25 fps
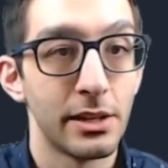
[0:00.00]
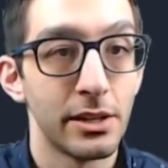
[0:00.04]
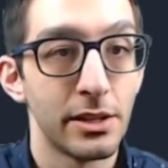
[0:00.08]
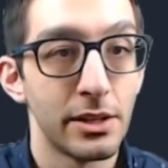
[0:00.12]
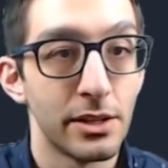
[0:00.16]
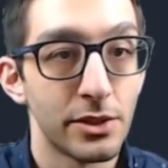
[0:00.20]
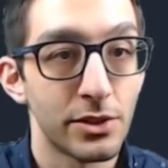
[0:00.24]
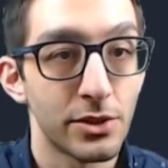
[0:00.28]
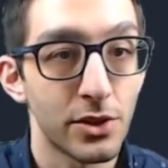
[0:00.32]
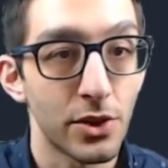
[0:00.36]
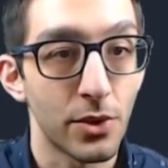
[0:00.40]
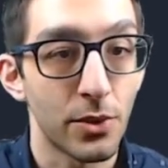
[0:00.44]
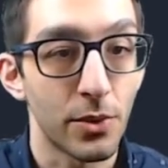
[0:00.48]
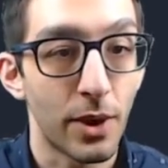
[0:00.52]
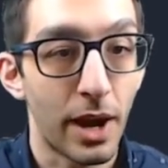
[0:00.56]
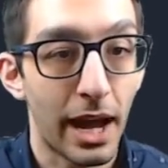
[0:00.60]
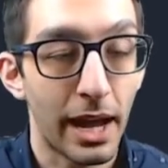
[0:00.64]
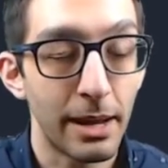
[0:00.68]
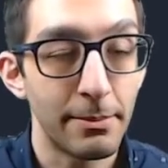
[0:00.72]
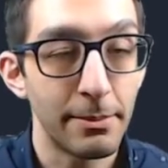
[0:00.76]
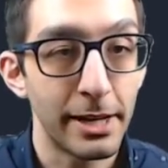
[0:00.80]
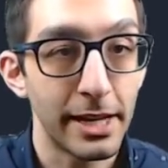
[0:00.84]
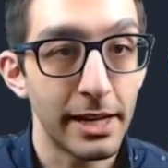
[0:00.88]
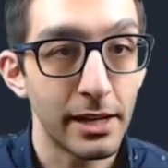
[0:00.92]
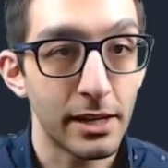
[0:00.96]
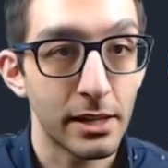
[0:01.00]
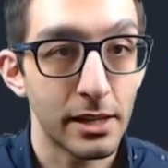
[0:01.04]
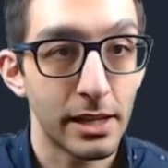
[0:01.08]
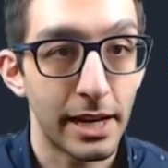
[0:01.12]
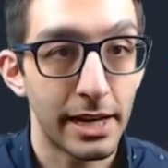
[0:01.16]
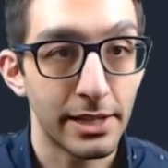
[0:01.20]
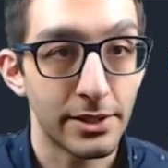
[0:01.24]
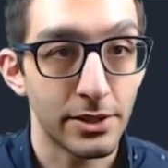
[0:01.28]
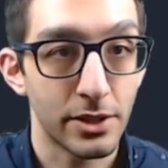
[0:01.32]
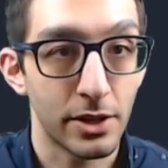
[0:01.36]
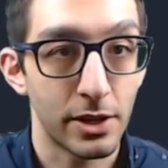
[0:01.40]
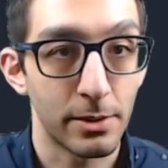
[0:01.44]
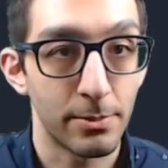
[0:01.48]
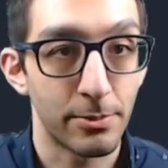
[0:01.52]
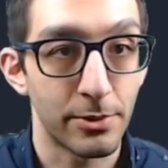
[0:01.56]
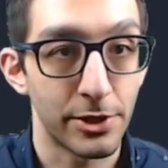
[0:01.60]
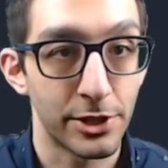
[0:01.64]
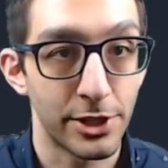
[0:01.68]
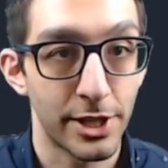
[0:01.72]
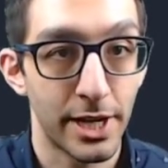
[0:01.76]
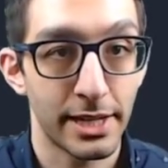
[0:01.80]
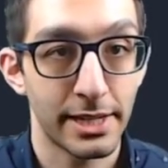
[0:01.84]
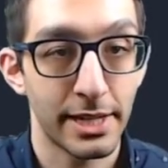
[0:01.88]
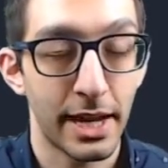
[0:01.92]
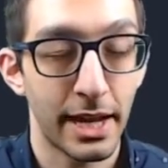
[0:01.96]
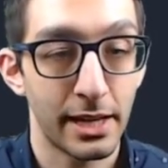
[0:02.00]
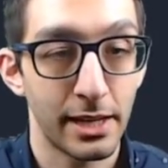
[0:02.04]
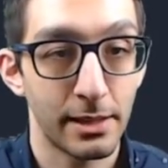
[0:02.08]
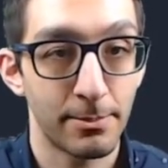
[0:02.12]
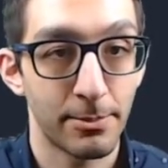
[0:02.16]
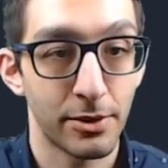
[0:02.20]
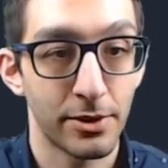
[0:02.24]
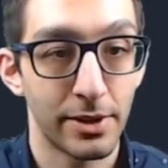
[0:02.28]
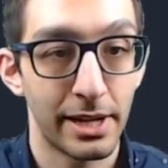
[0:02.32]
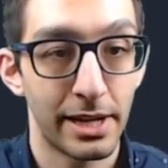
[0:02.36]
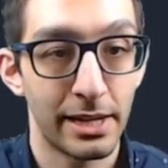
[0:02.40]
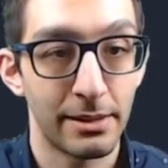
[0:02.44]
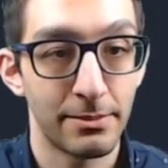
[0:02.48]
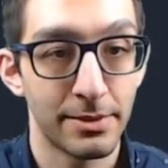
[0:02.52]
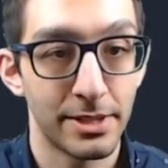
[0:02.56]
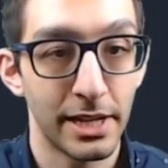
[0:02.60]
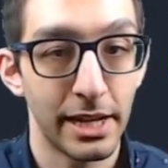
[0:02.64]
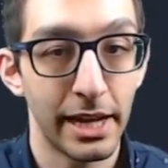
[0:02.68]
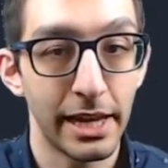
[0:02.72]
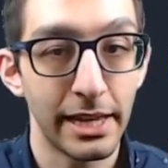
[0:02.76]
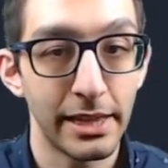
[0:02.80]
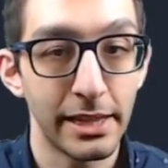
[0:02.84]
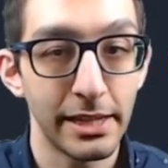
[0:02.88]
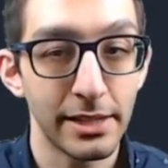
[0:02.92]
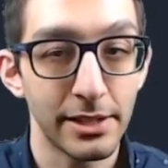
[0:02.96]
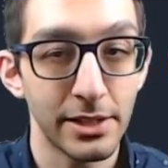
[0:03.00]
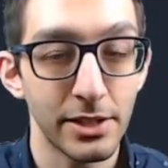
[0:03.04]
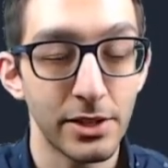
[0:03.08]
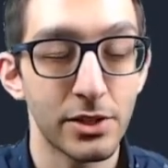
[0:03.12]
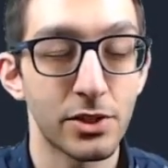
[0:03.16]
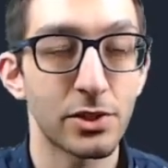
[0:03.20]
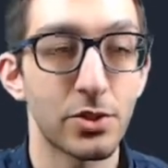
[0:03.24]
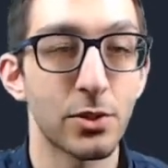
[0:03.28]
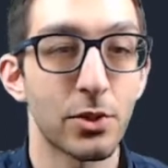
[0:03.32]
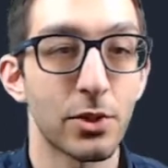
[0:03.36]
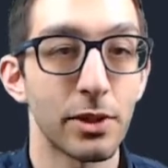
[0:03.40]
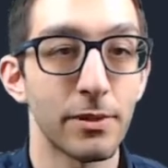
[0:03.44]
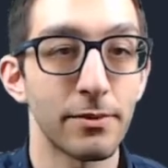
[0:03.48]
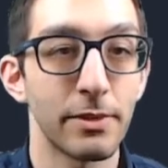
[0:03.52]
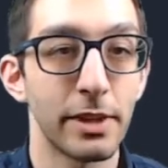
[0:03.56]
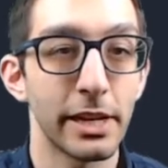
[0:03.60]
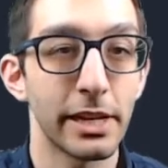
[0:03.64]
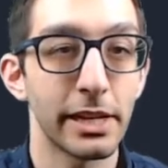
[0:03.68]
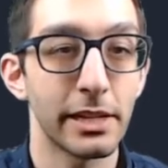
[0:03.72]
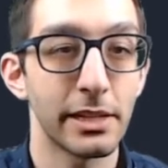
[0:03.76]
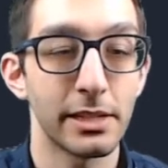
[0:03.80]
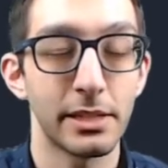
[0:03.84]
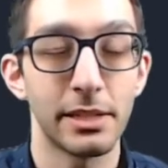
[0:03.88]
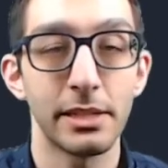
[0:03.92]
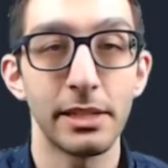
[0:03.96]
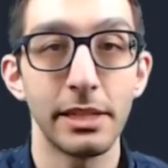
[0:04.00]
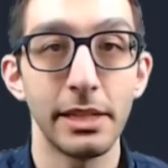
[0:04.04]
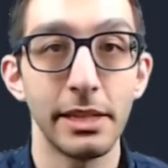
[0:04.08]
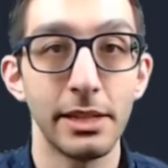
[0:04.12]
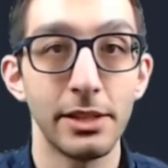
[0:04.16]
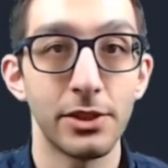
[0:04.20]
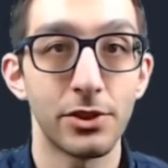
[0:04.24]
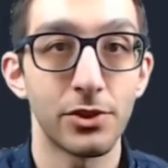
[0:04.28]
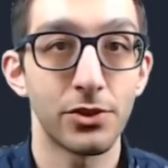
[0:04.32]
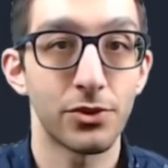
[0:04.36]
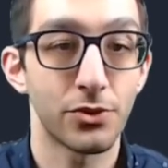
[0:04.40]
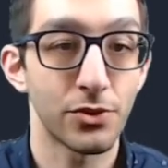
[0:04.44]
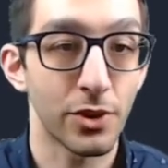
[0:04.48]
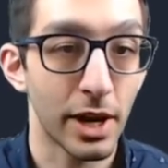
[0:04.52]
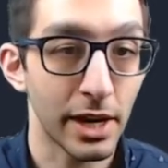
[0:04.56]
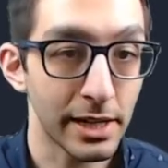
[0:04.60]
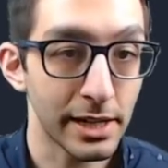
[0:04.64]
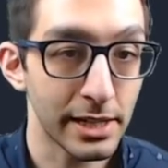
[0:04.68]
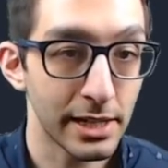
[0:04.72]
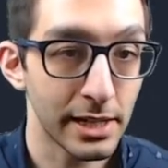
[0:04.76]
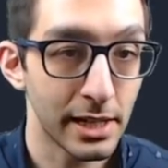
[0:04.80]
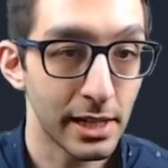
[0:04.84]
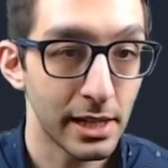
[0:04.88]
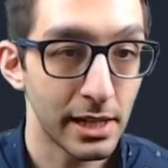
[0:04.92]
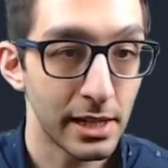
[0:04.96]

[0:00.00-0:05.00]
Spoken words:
So I made a class called projectile params, and this is sort of like a C struct